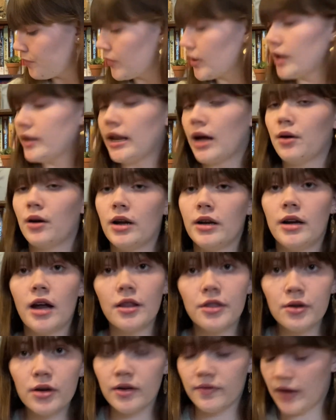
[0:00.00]
Now,
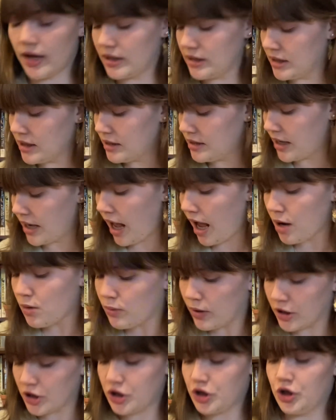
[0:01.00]
another event that I
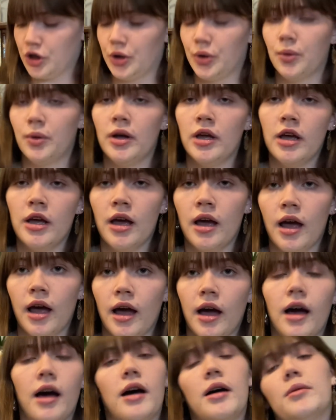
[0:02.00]
went to,
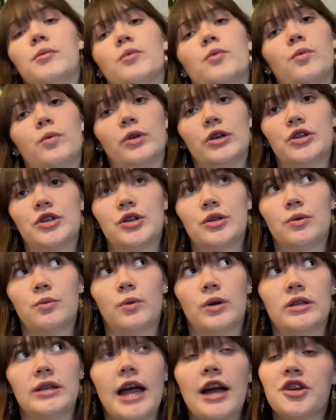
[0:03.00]
which
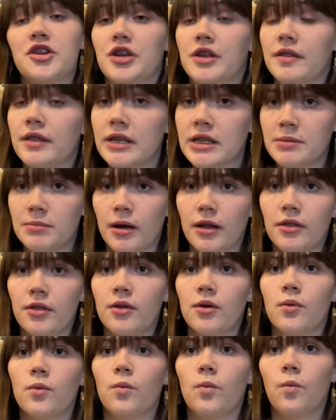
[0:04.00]
was actually this month,
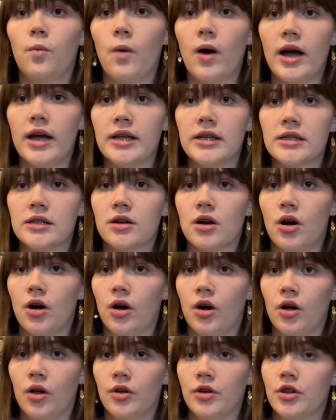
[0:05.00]
was
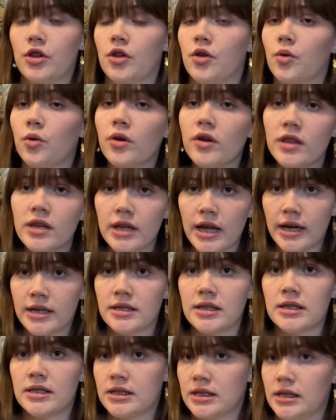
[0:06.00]
called the North
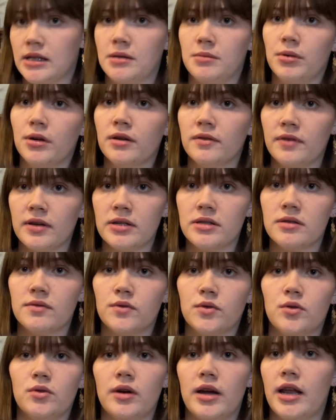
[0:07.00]
Texas Teen Book
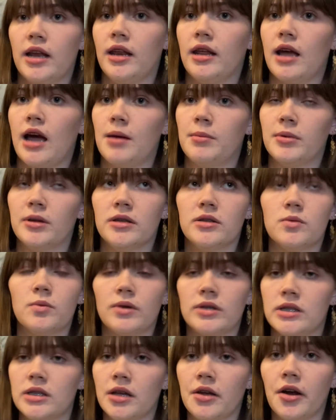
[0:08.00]
Festival, and it happens
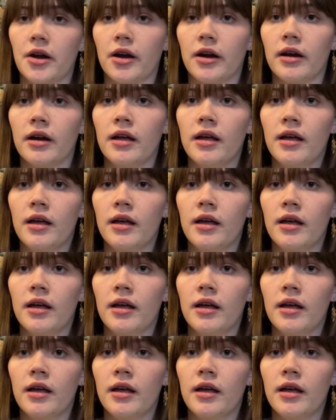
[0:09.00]
once a year